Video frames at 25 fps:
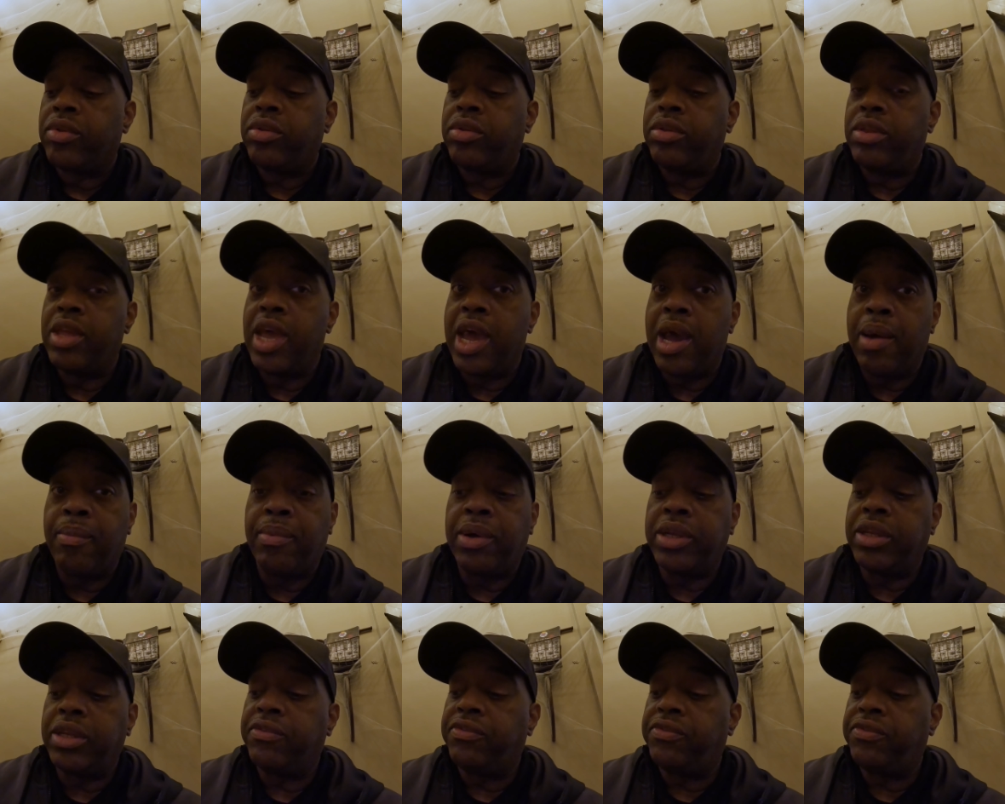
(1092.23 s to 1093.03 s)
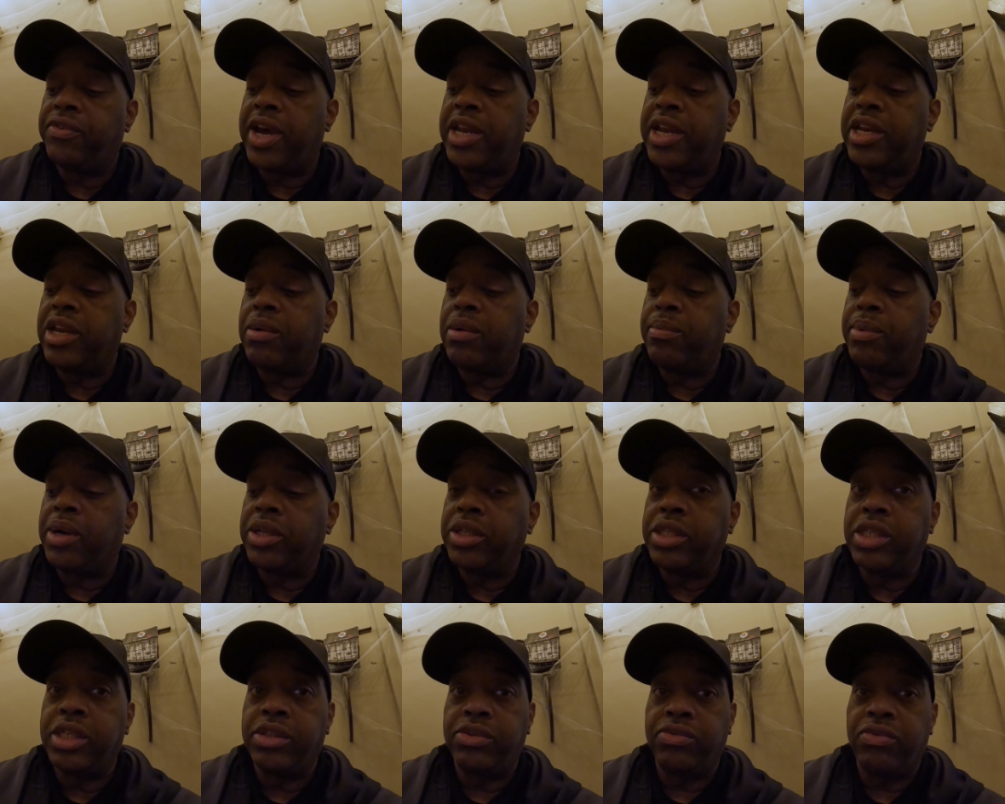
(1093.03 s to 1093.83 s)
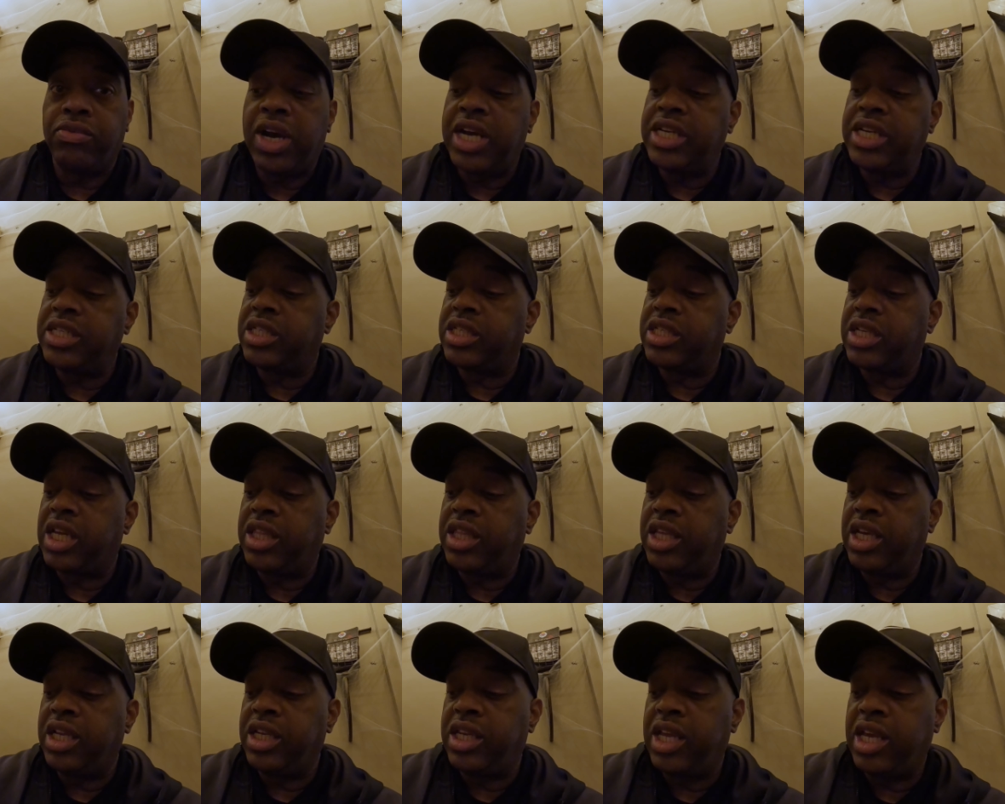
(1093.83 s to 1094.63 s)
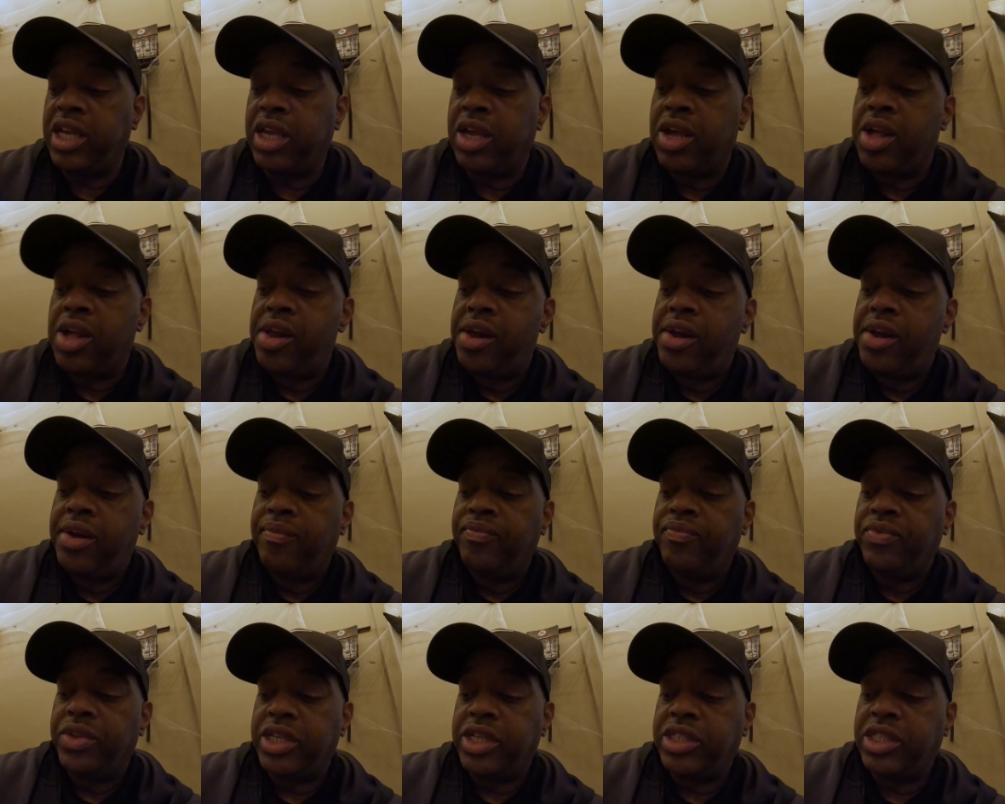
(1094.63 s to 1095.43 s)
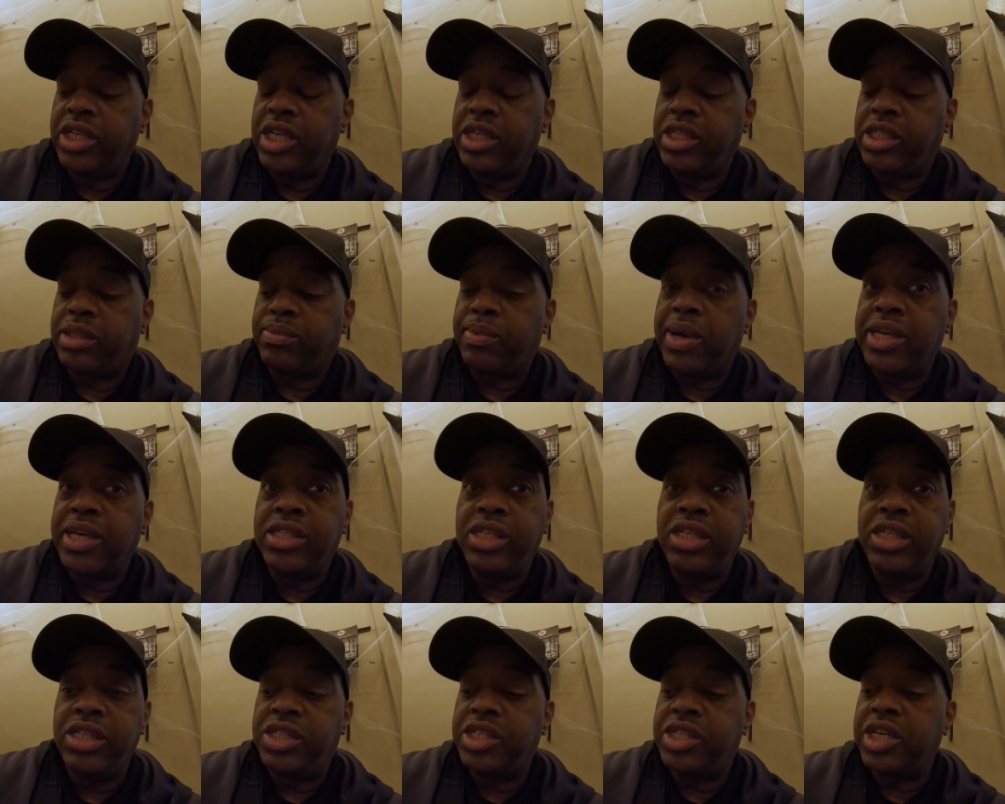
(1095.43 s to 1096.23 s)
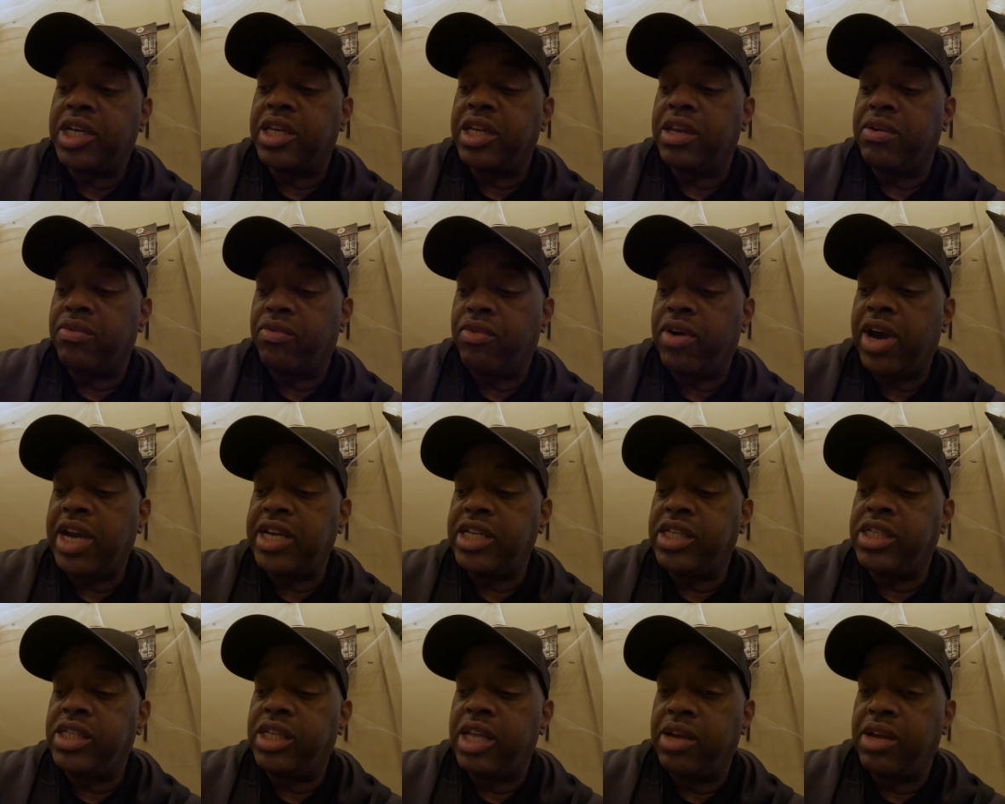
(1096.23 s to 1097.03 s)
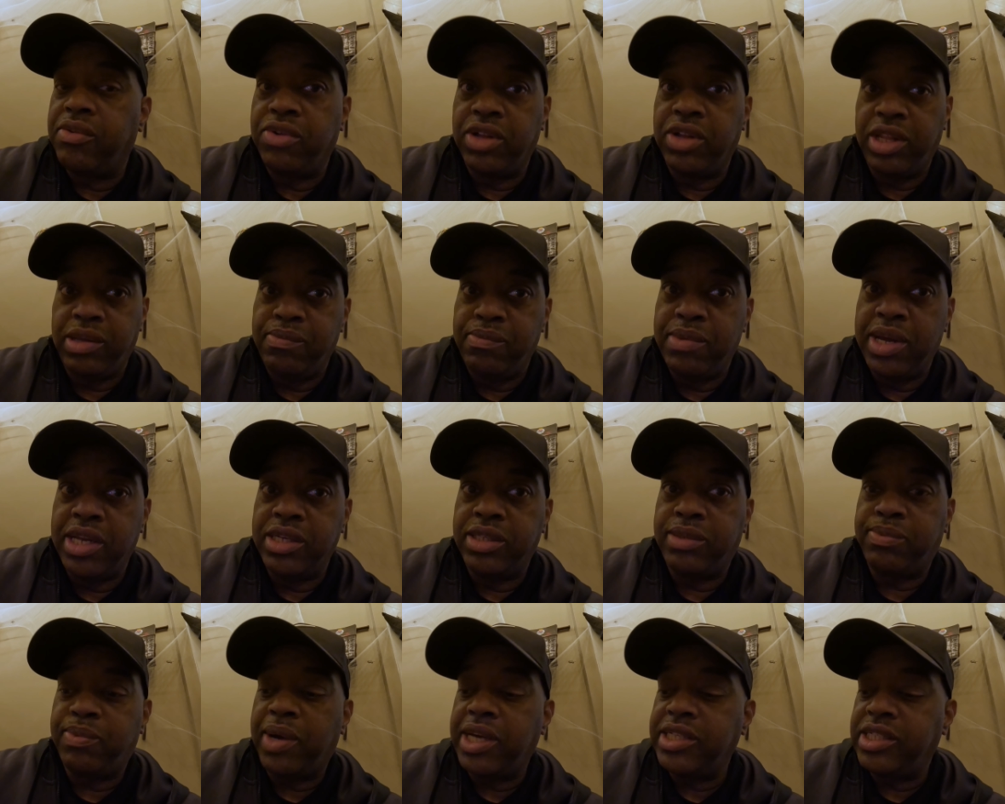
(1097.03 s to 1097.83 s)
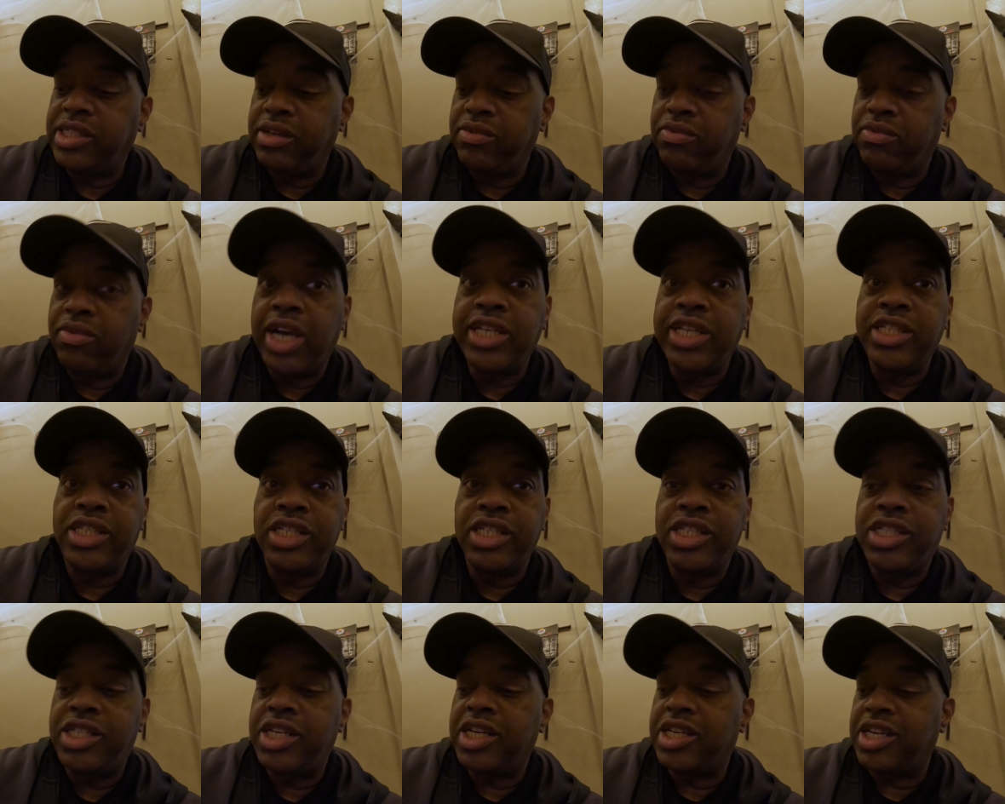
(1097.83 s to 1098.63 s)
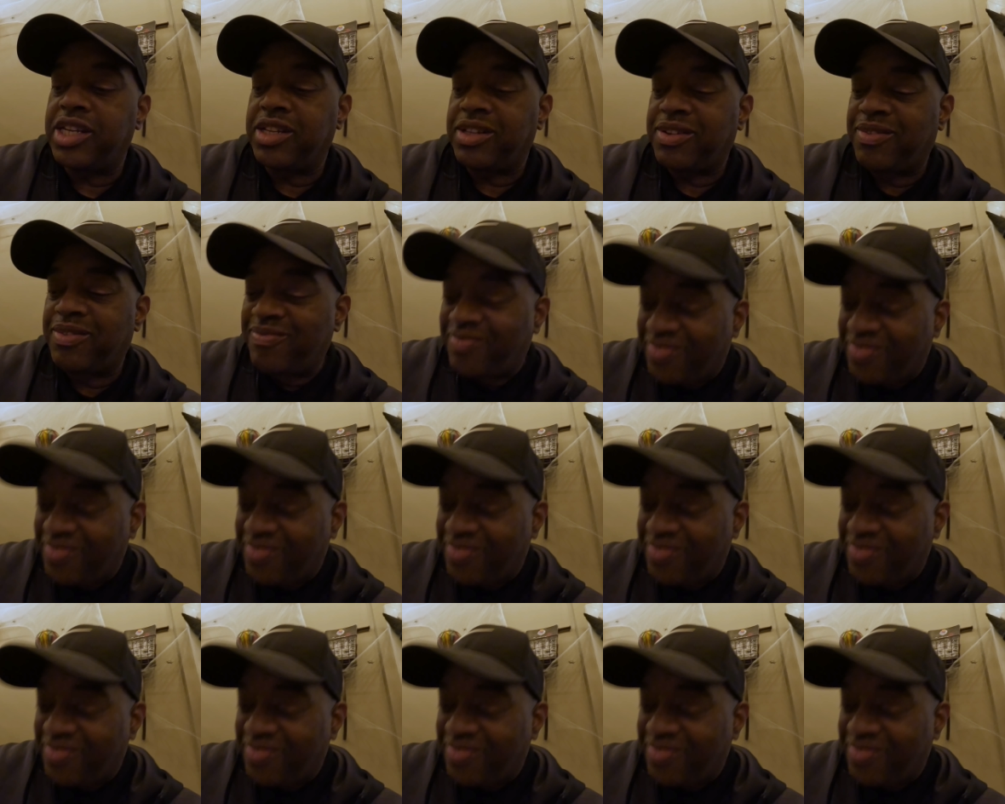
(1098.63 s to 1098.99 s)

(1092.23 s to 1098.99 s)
Now I'm about to find out about this rice, because I think they, they say spicy chicken and rice, they really meant spicy rice and chicken.